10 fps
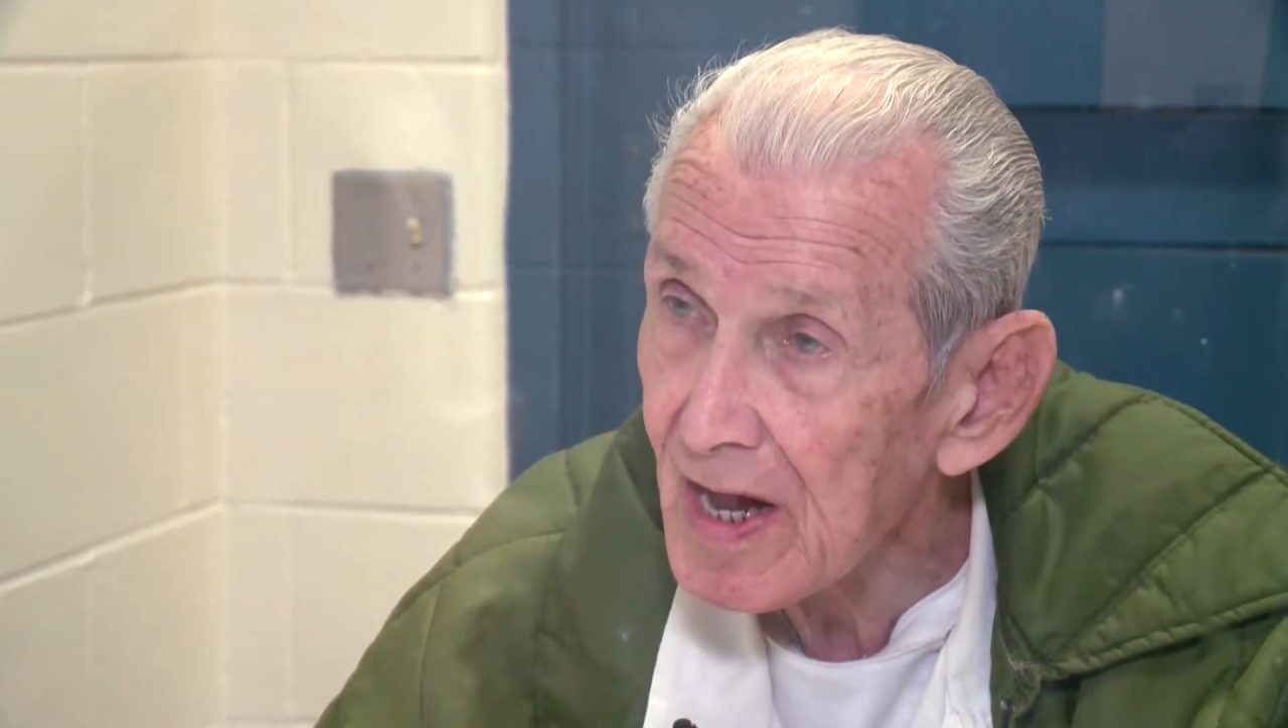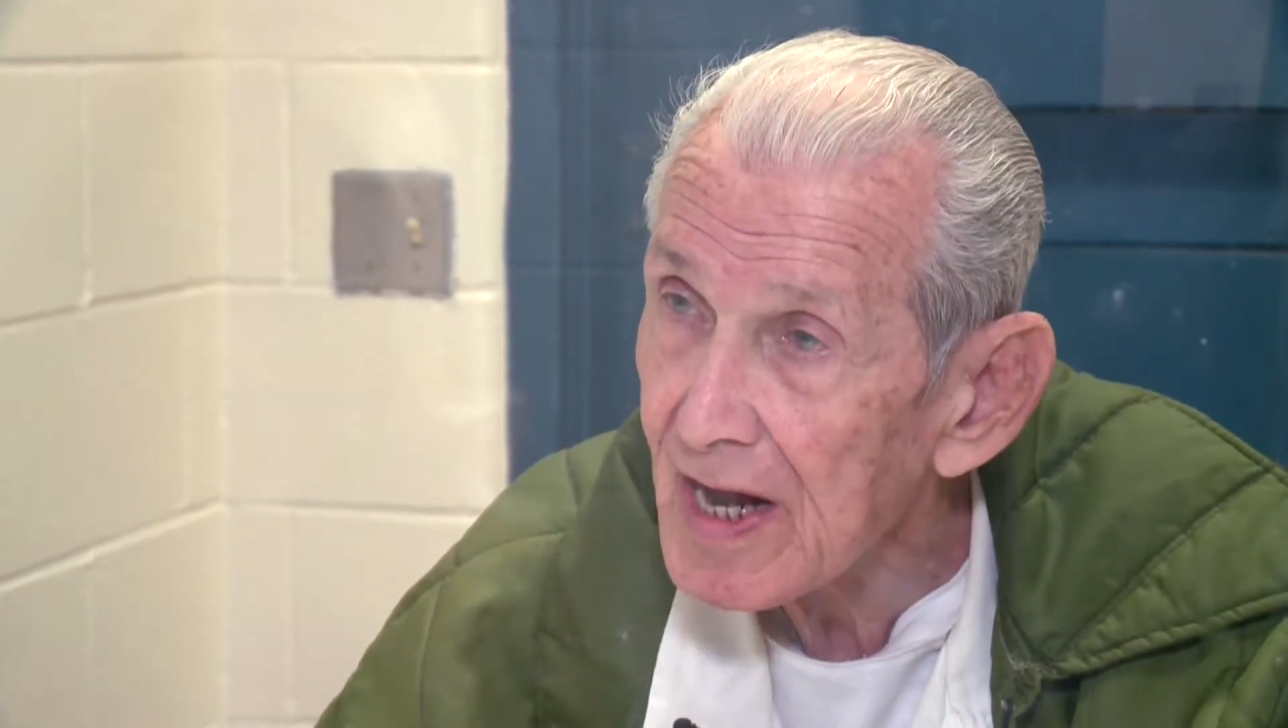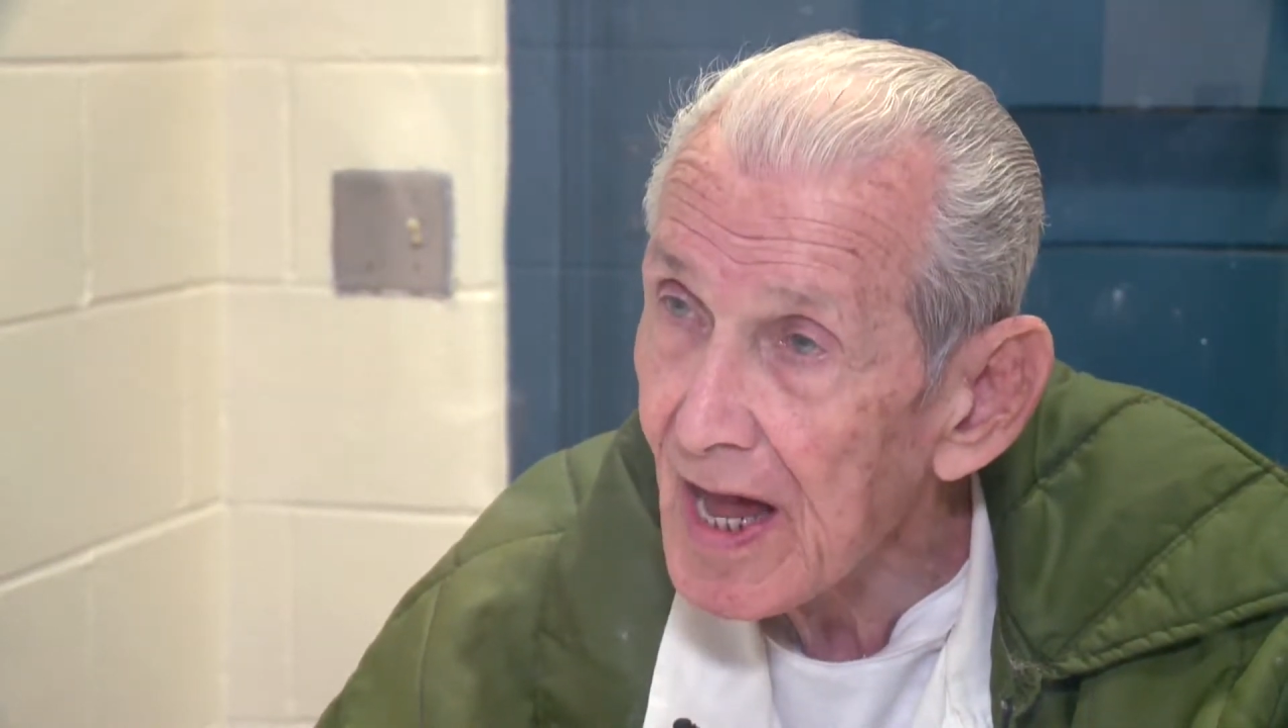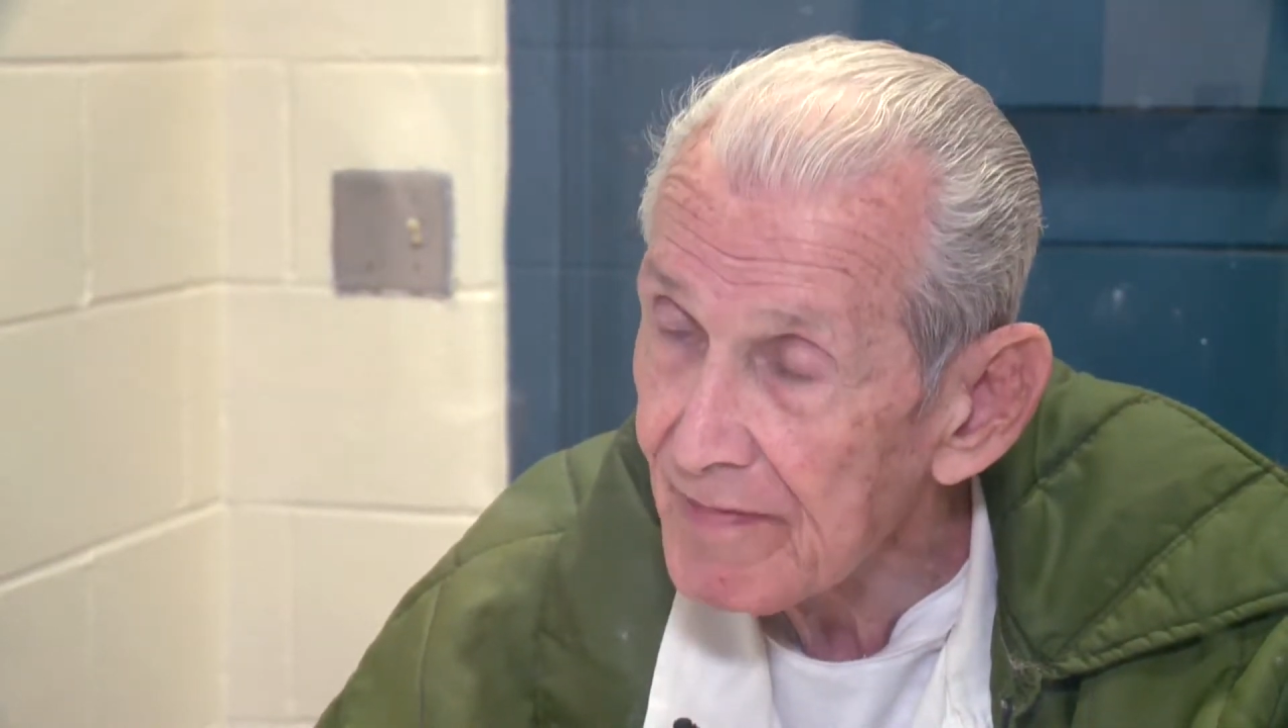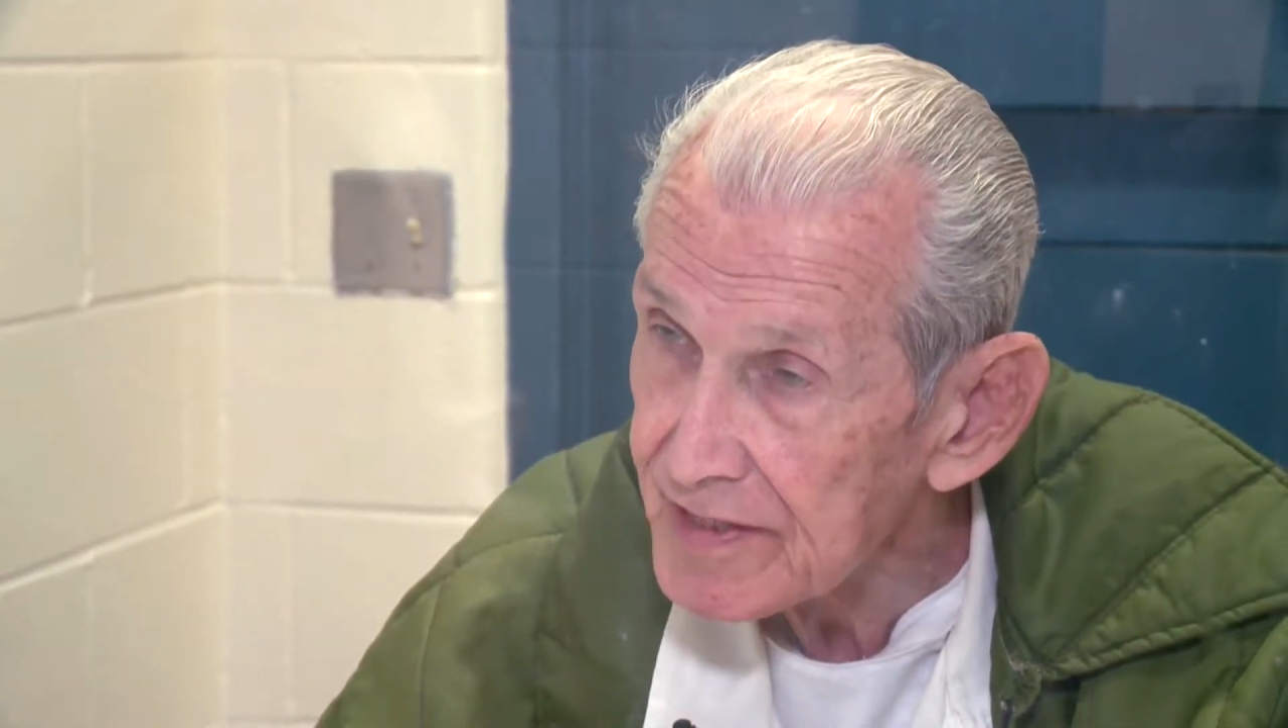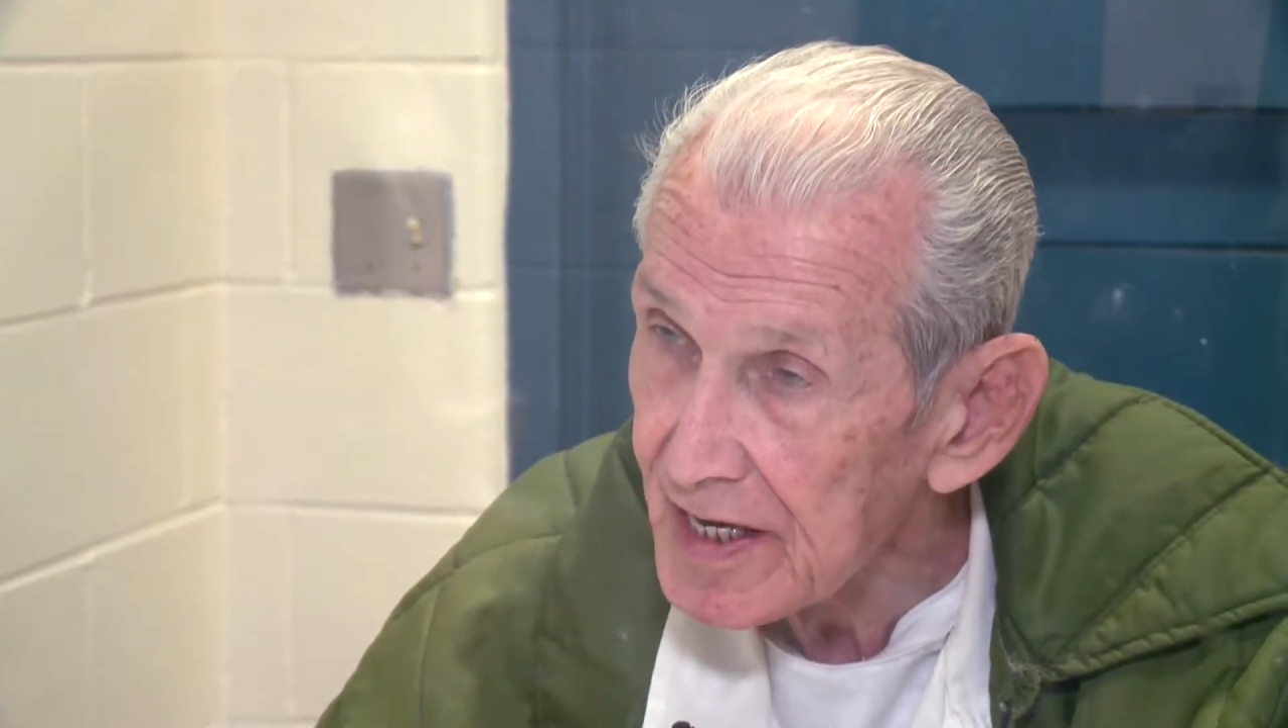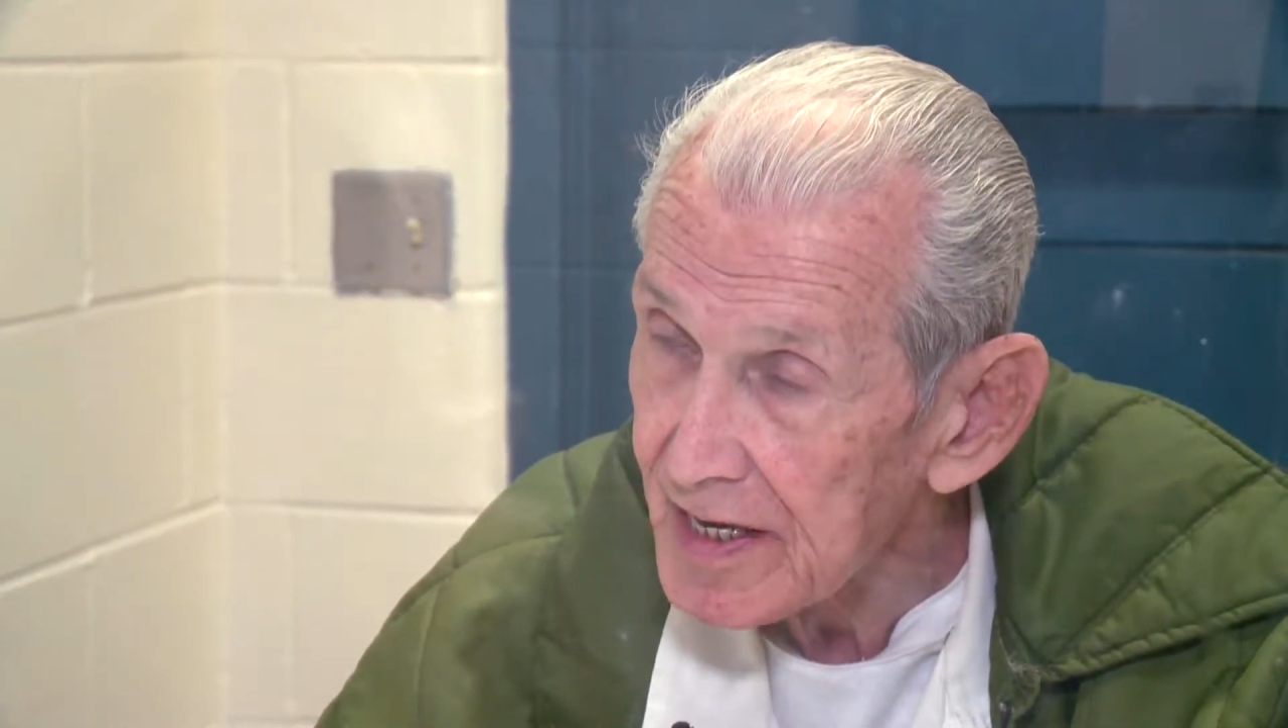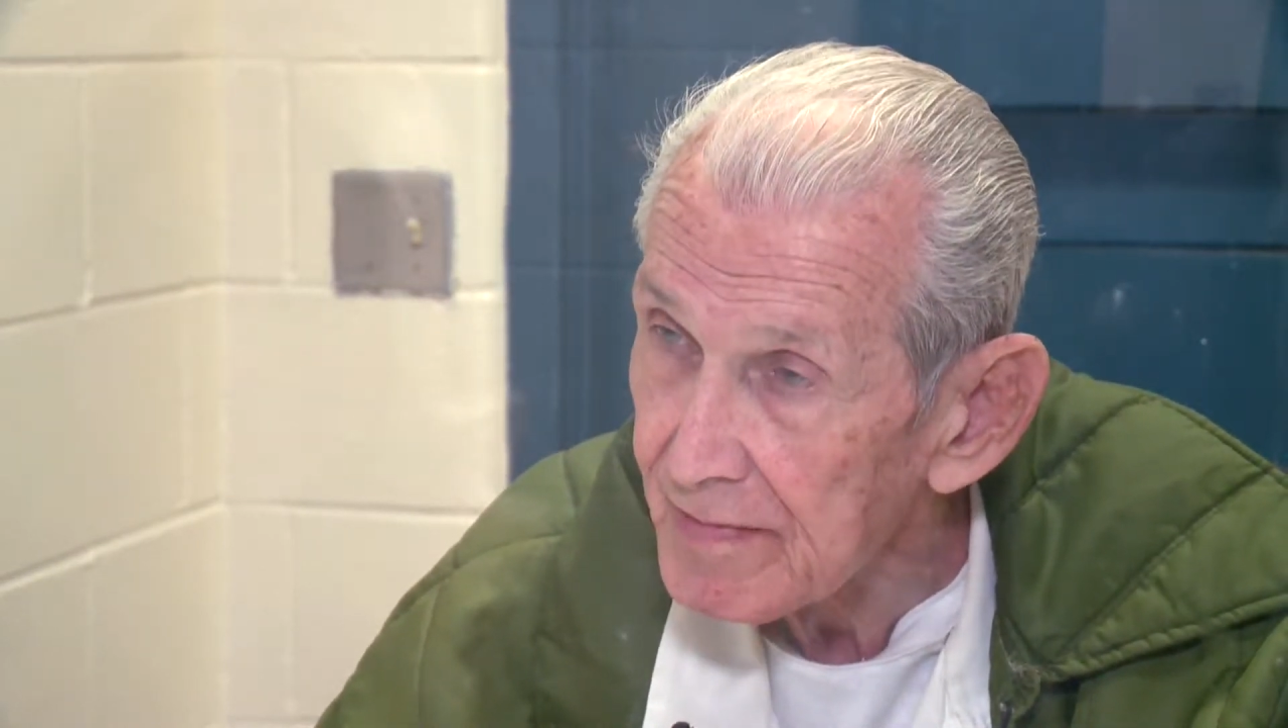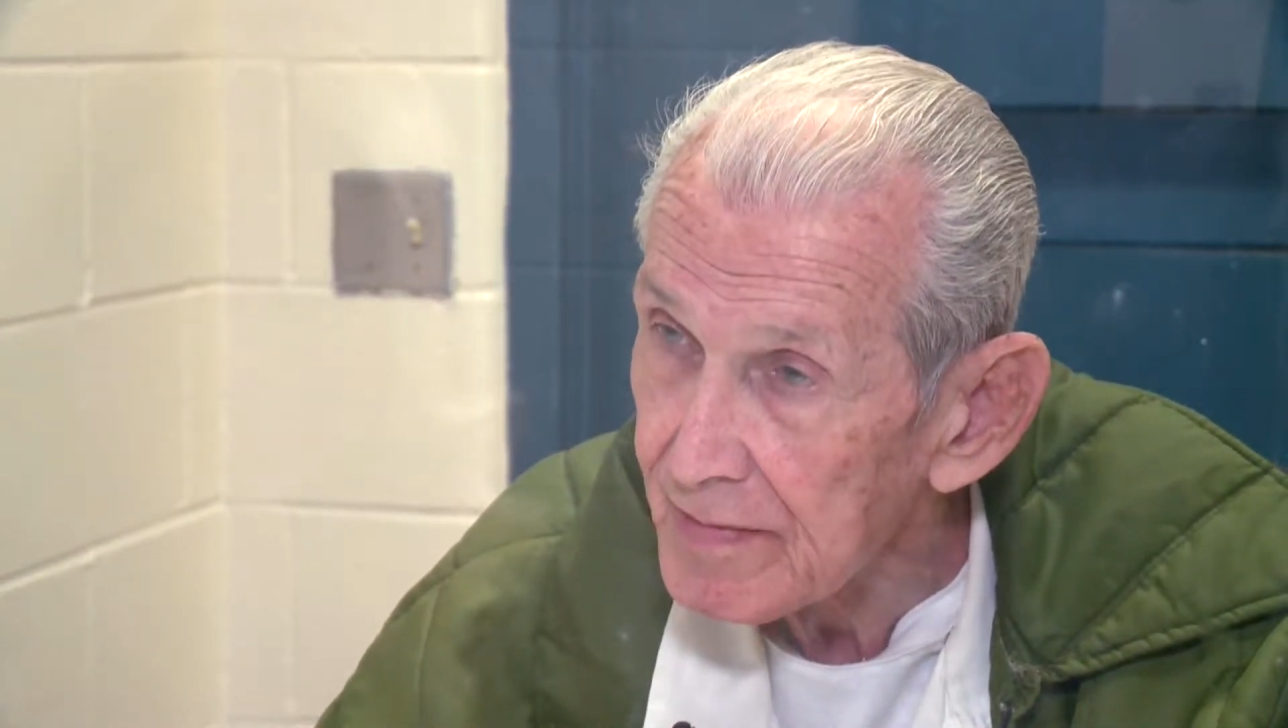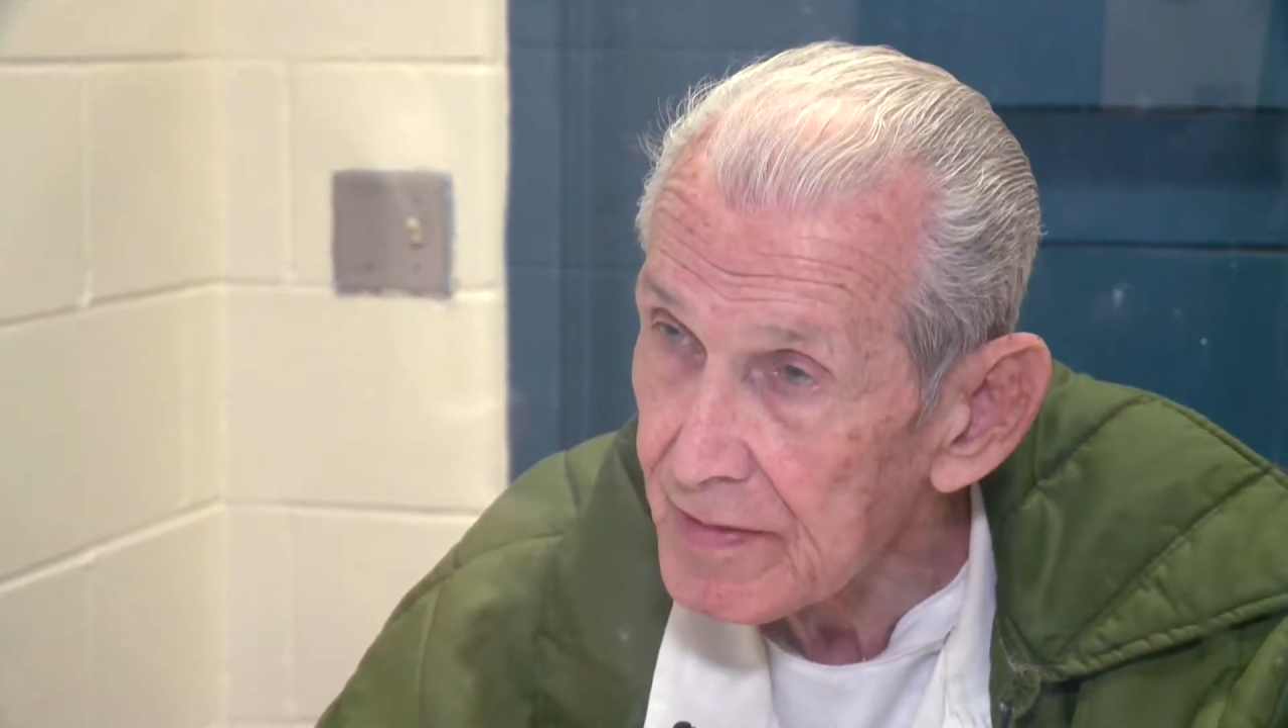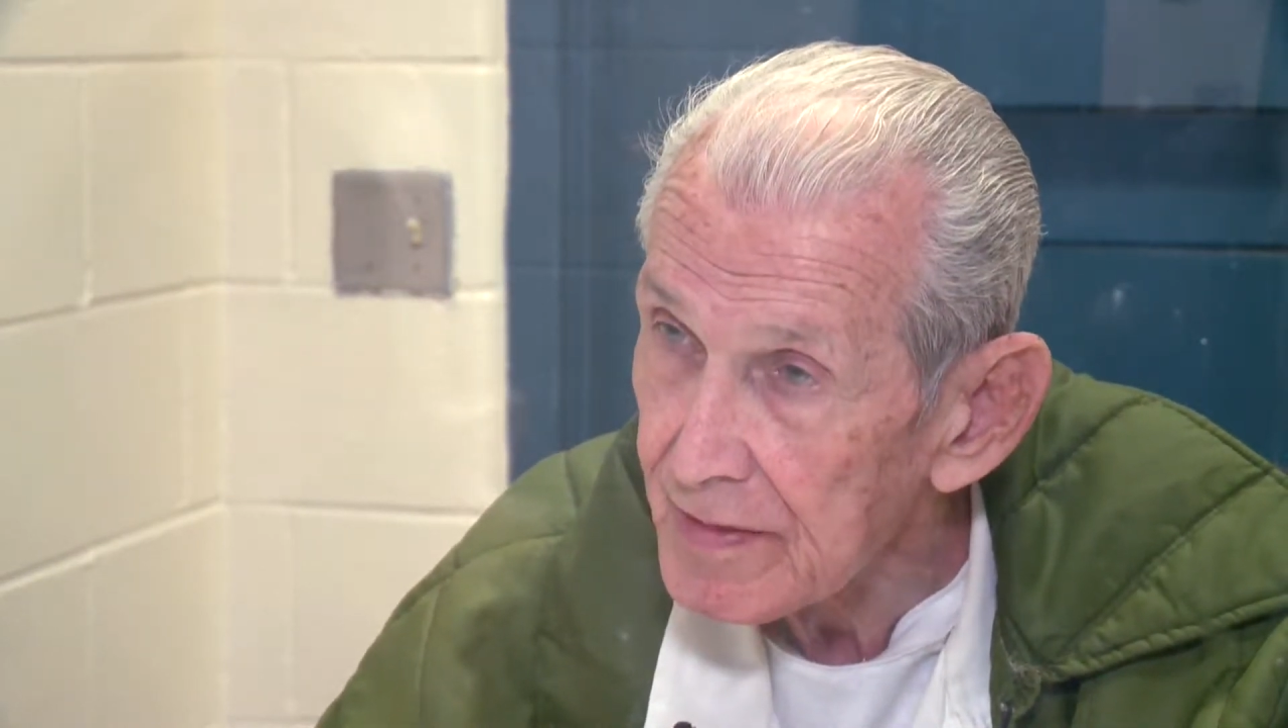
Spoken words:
lifetime,